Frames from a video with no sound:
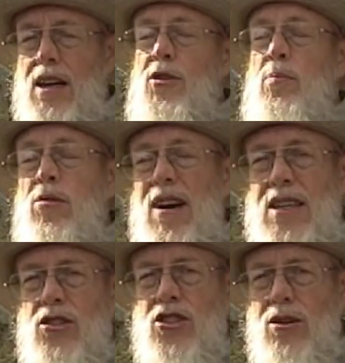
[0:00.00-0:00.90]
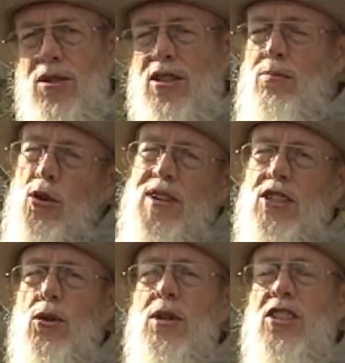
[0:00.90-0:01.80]
and if you plan to show this movie
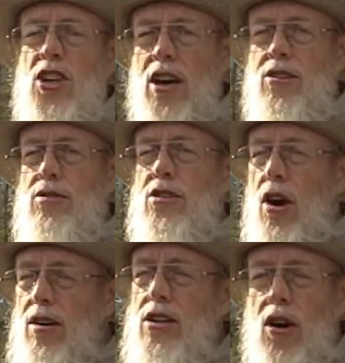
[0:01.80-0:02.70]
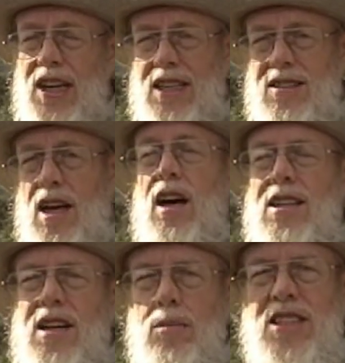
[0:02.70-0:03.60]
to its younger target audience,
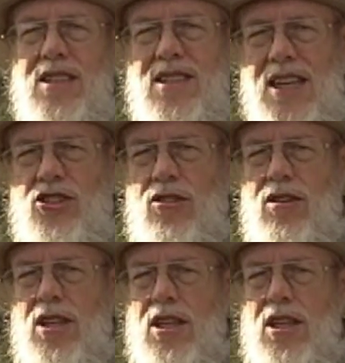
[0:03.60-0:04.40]
a dub is essential.